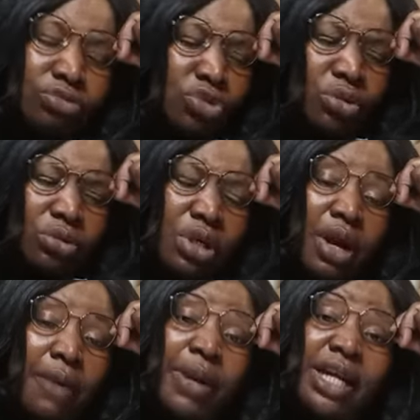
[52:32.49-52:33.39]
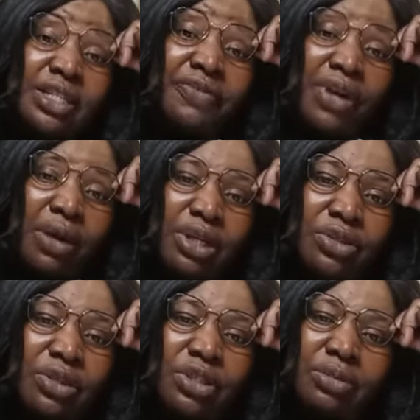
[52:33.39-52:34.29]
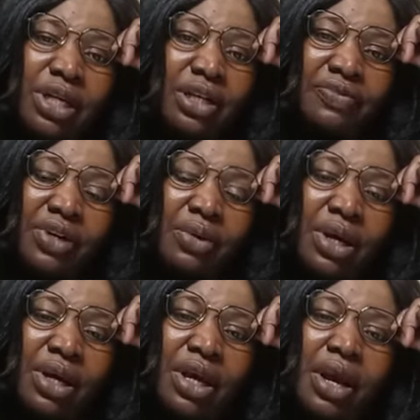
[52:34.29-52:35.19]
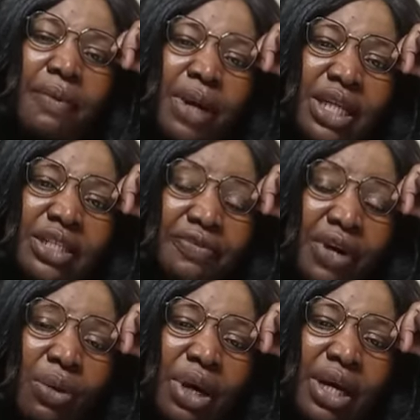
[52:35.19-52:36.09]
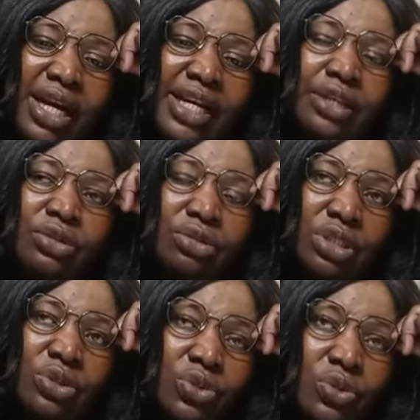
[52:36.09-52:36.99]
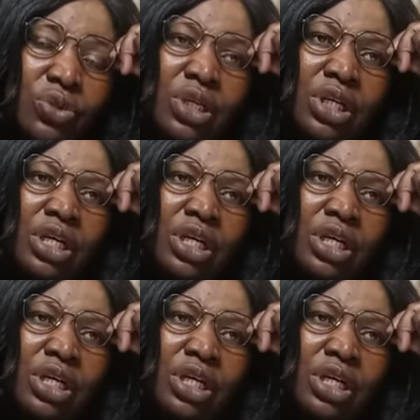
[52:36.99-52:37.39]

no planting flower sorry not banana flower planting flower I can do it also